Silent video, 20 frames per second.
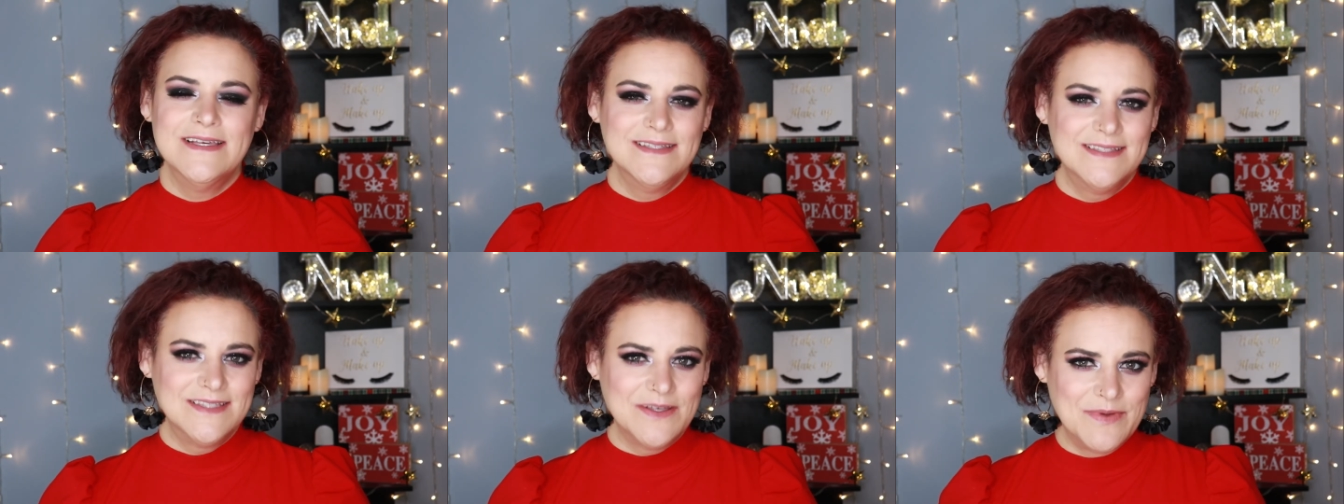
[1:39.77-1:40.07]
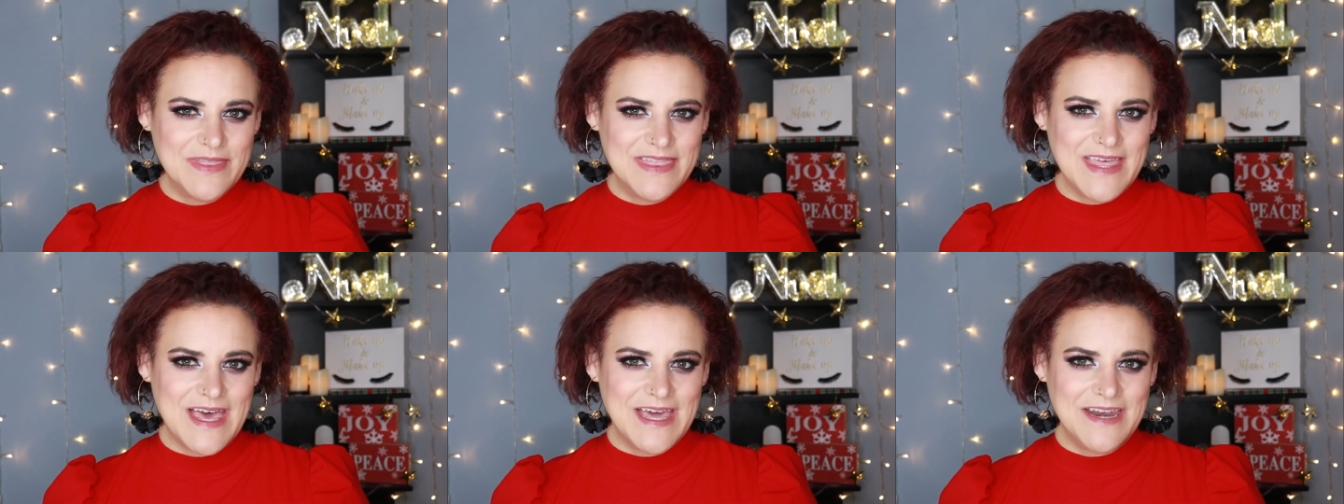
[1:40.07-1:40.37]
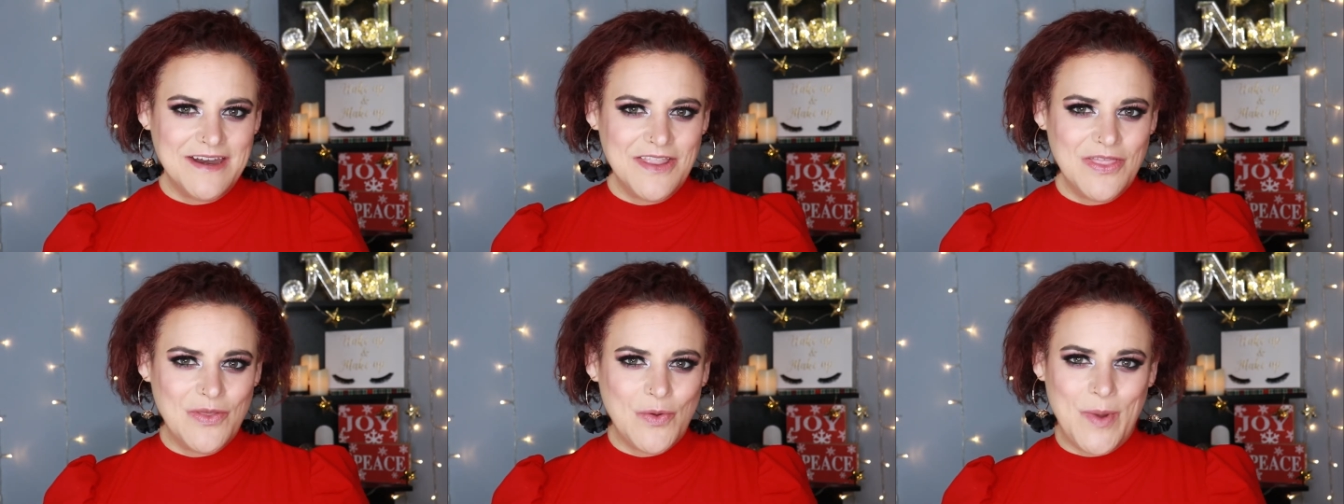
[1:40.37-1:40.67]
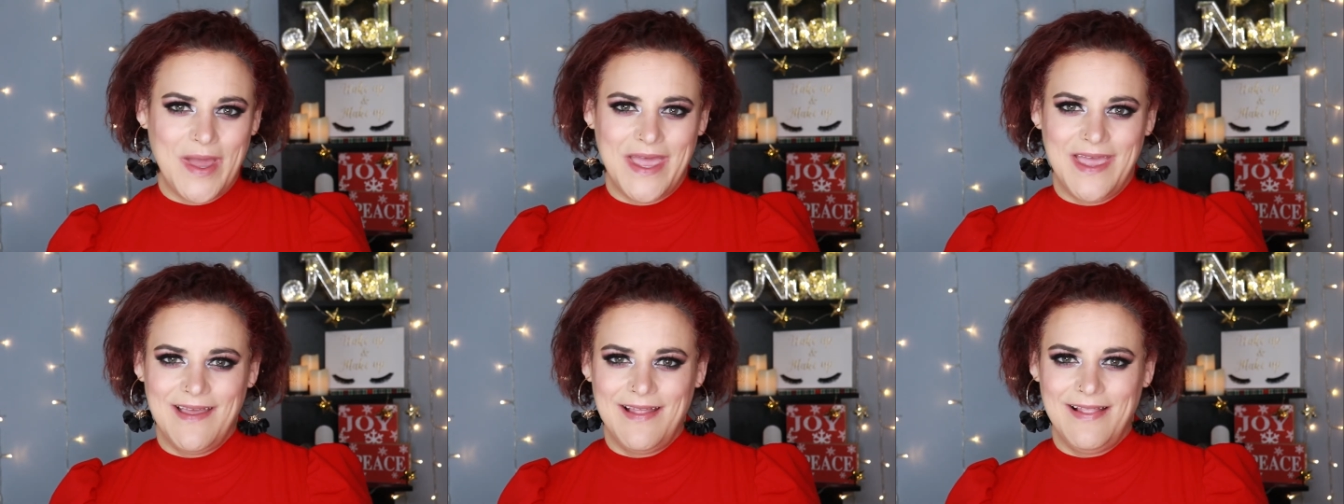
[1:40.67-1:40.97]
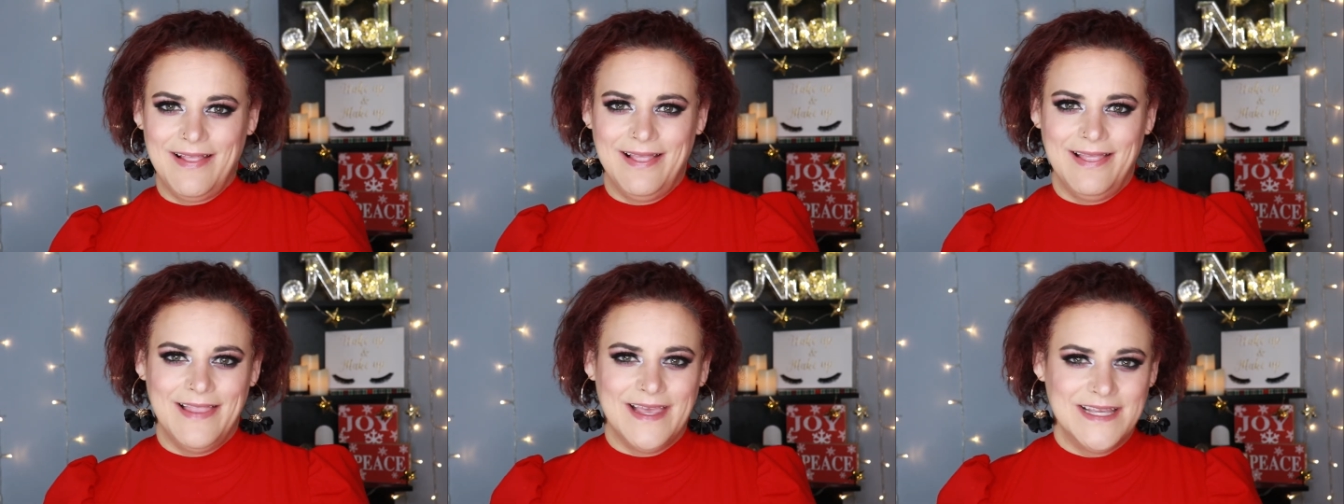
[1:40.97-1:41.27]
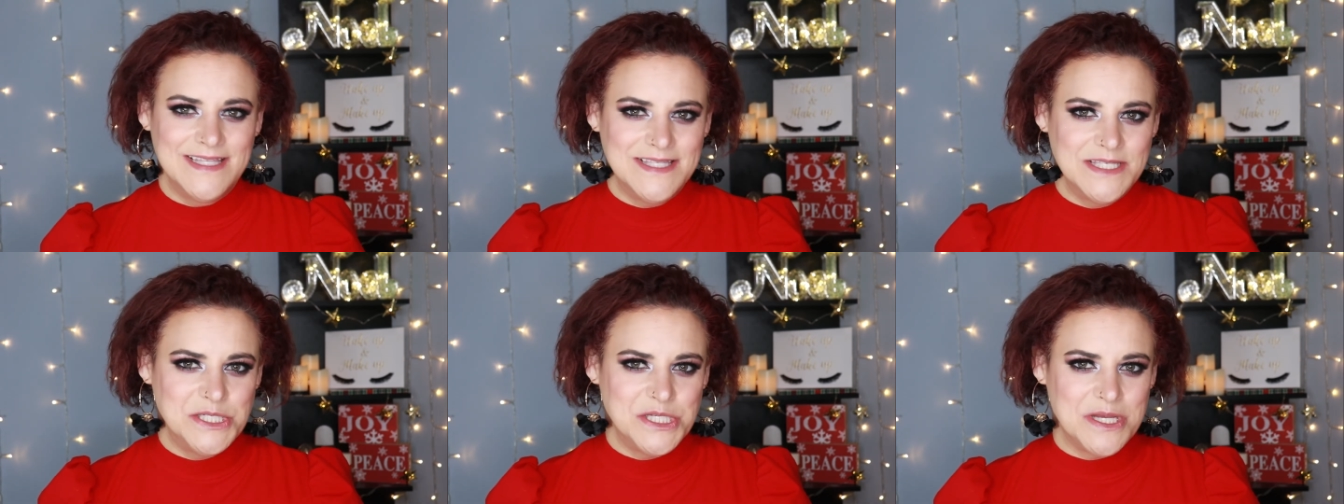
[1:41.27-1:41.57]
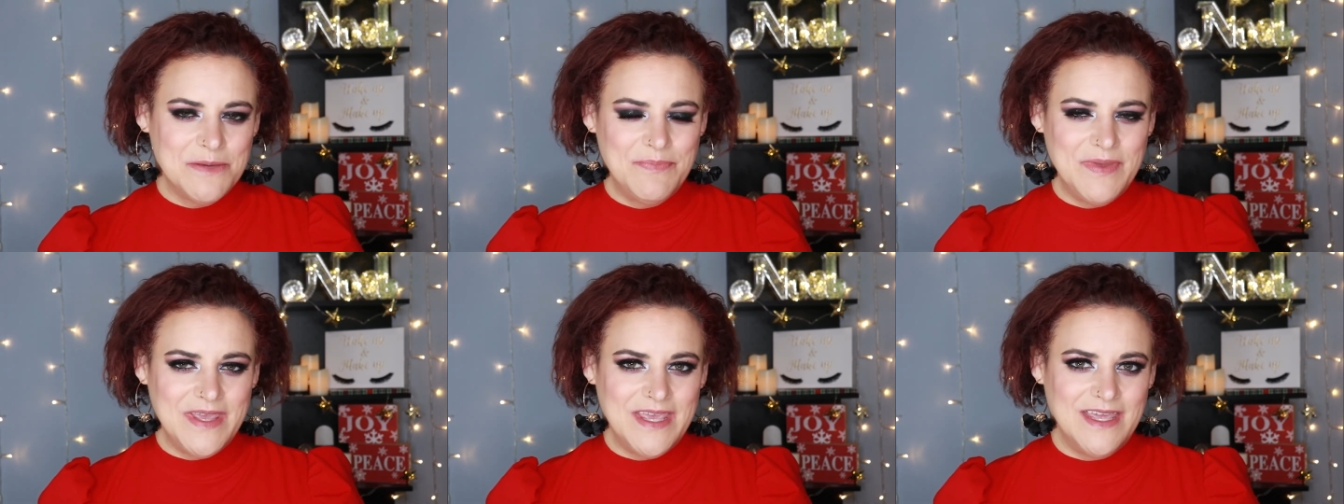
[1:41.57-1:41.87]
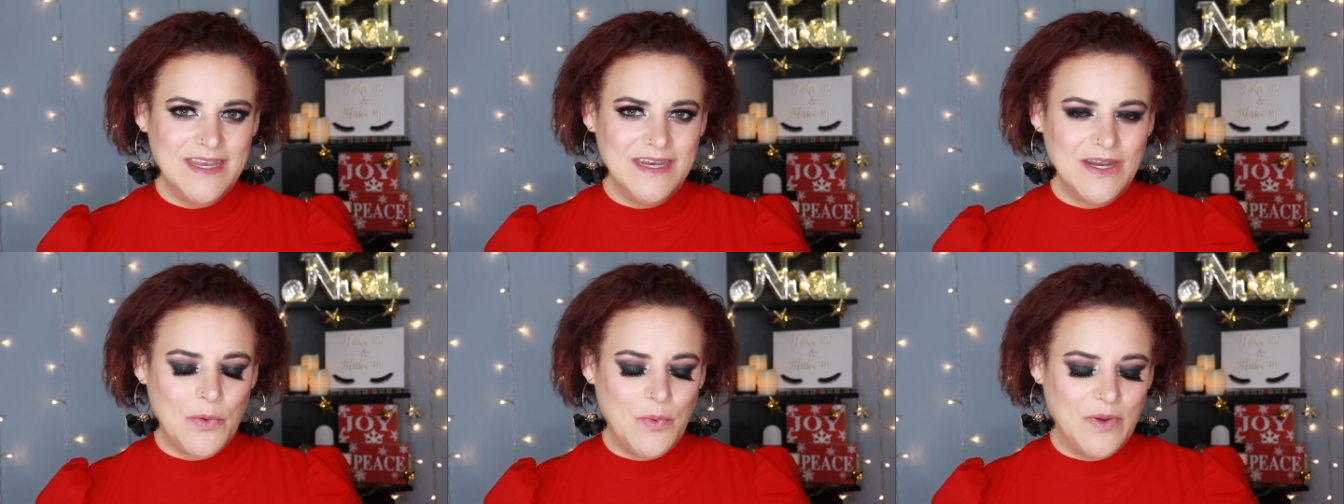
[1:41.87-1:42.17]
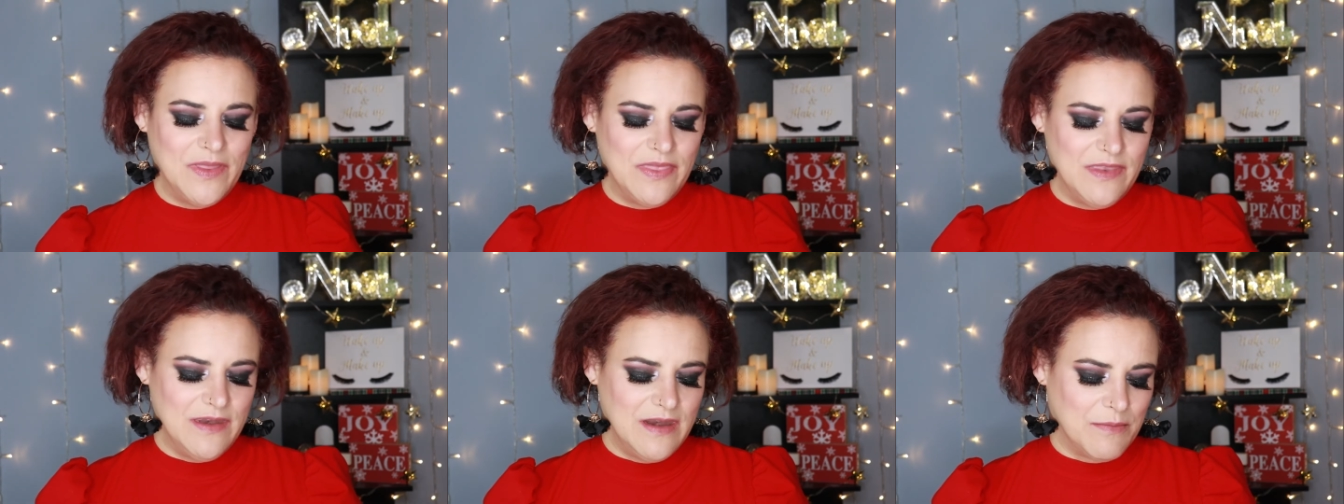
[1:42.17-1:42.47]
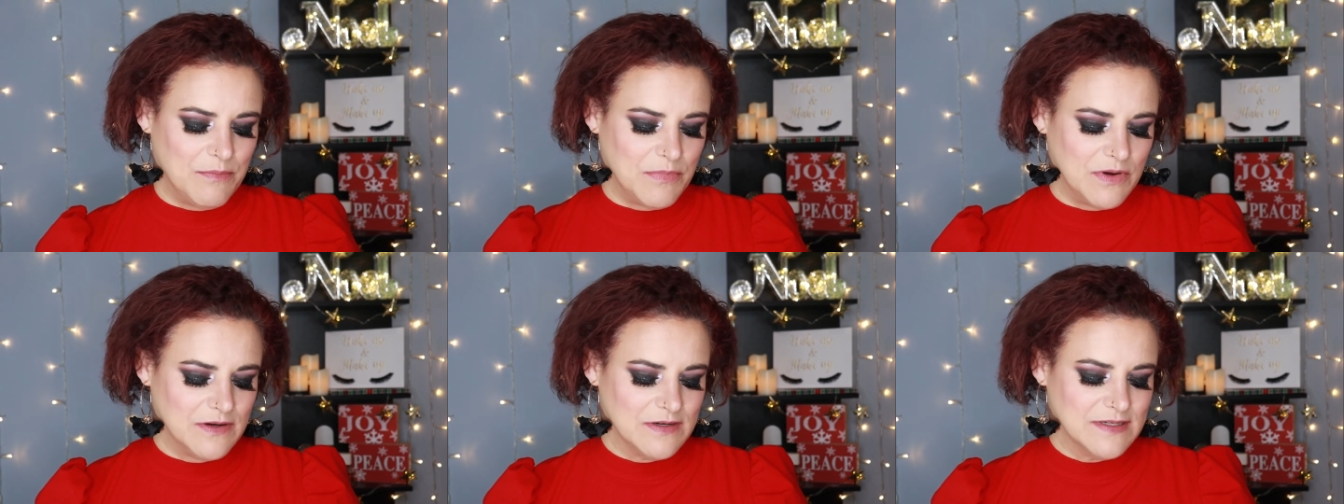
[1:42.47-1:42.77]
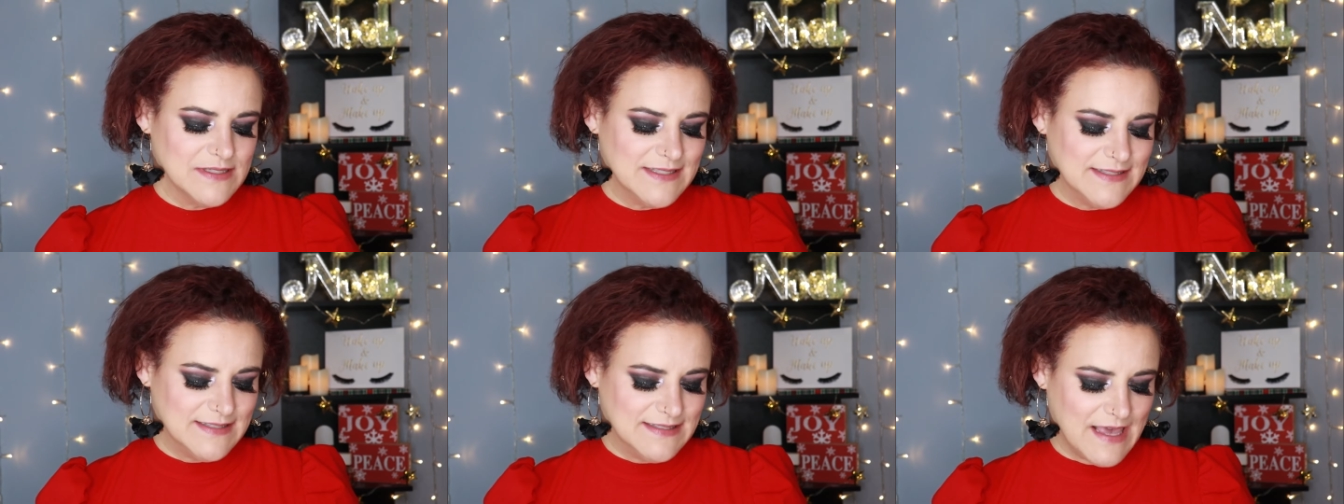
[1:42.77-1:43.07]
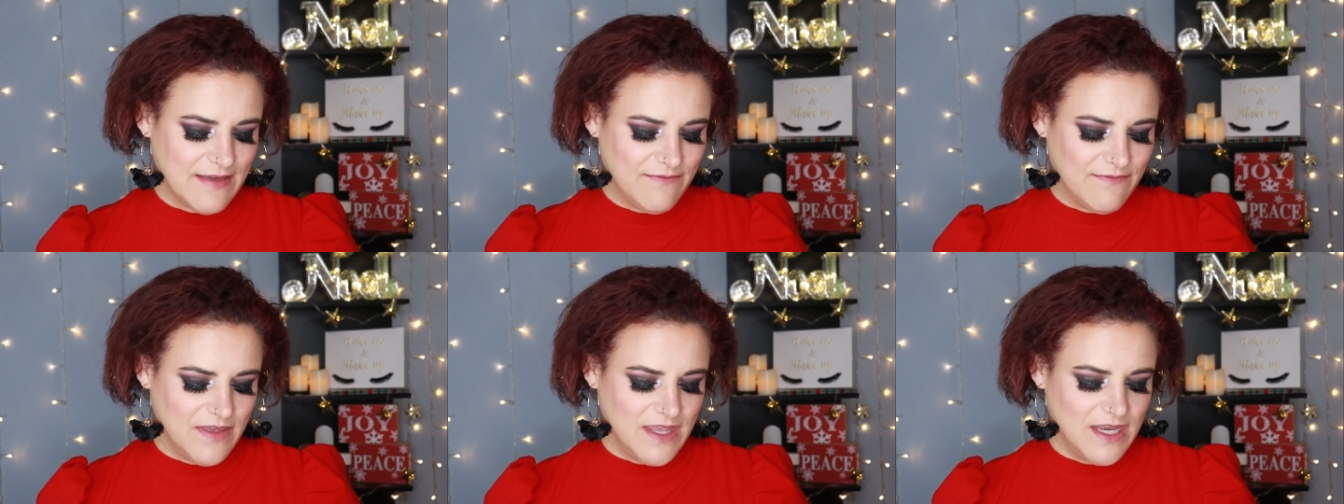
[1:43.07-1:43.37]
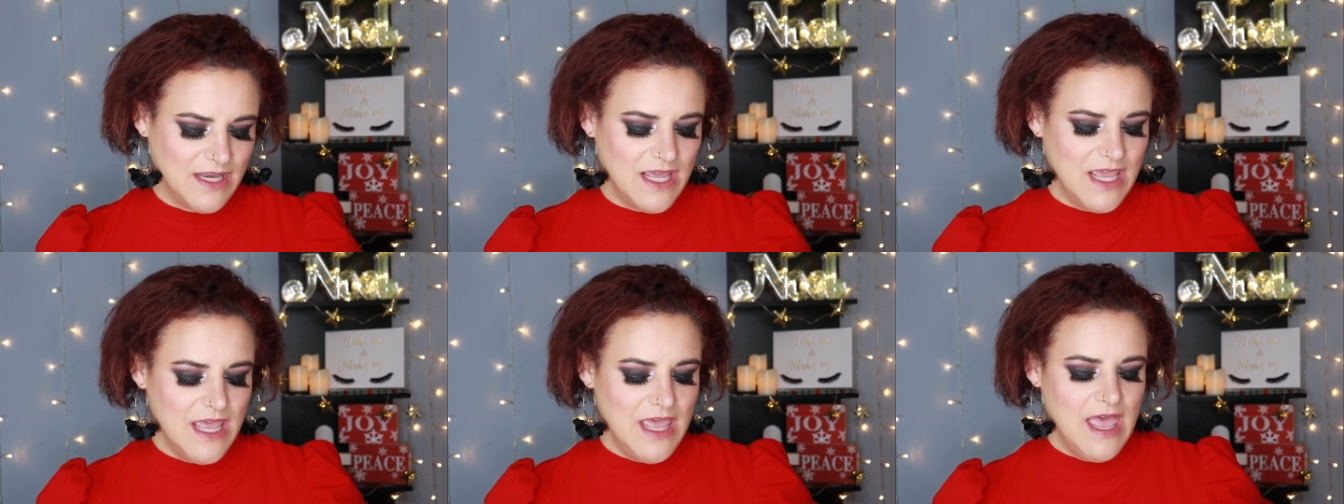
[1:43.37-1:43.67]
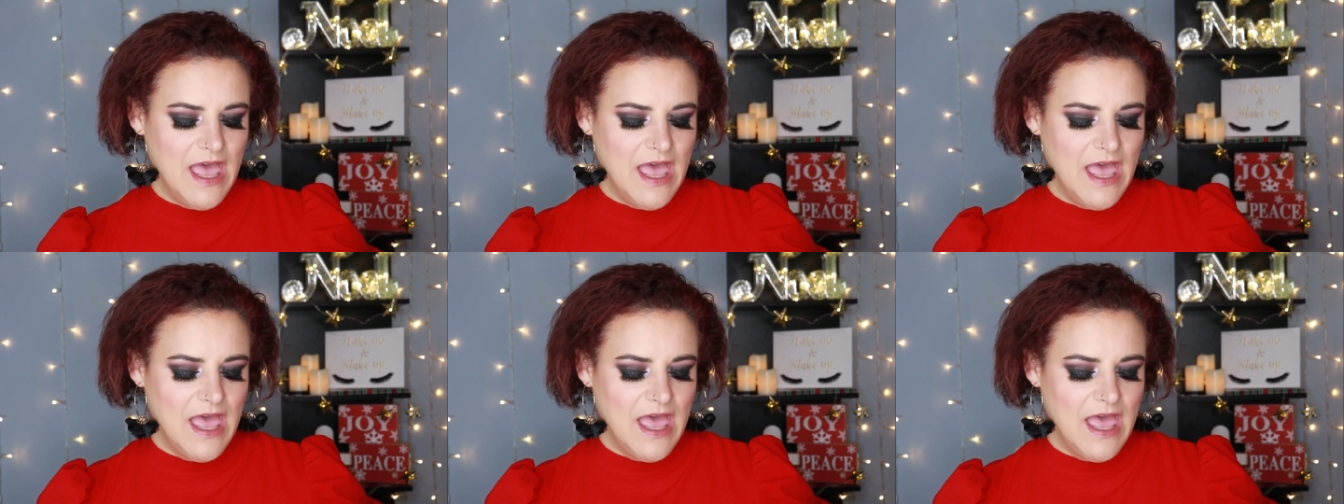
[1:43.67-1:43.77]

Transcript: So with that out of the way, let's jump in with number seven.